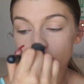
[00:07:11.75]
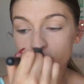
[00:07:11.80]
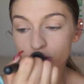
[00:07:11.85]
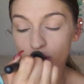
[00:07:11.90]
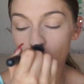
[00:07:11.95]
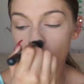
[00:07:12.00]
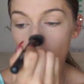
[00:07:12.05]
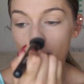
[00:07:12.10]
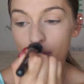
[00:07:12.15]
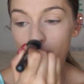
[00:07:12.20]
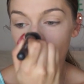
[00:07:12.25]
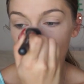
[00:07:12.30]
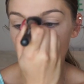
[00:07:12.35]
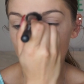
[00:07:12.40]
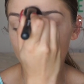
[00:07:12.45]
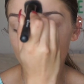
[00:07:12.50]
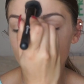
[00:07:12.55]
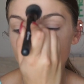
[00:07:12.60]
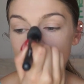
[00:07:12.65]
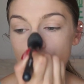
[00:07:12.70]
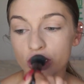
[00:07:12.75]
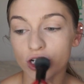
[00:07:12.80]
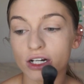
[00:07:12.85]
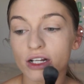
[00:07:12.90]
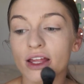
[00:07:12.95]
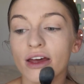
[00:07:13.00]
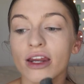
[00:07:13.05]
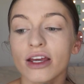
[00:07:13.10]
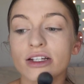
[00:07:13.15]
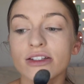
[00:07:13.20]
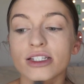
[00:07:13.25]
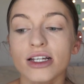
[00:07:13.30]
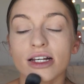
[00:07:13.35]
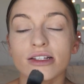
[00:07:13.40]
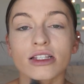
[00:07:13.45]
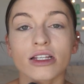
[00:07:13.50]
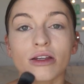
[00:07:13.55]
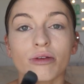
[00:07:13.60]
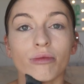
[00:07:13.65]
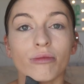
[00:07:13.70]
so that way you can ensure that it
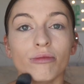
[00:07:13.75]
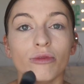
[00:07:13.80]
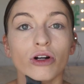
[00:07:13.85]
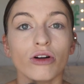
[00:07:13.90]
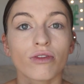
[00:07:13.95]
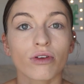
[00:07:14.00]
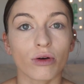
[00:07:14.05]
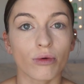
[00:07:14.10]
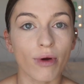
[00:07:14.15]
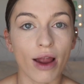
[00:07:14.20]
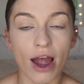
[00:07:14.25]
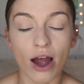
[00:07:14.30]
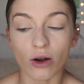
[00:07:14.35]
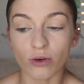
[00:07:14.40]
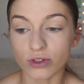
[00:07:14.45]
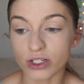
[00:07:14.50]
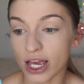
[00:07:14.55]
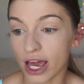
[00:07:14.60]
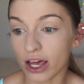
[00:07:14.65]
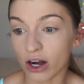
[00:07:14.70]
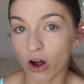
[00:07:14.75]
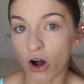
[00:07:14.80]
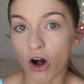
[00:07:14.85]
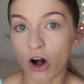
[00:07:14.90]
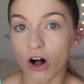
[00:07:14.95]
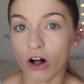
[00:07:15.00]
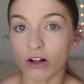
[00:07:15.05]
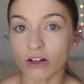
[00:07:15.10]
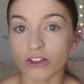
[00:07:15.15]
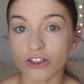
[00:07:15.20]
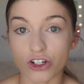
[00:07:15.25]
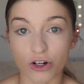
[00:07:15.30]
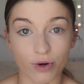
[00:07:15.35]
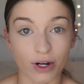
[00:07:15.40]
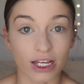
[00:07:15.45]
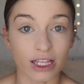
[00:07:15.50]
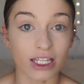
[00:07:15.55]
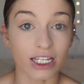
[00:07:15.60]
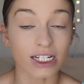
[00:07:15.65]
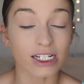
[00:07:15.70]
doesn't move around at all
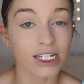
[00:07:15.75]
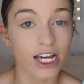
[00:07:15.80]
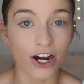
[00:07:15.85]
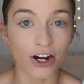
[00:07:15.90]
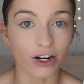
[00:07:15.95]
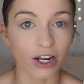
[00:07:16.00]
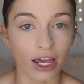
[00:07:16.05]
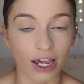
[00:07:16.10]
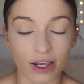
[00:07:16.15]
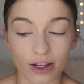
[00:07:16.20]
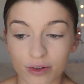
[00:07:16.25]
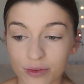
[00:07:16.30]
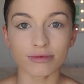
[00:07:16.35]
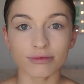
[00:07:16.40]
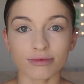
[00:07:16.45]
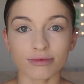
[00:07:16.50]
during the entire night.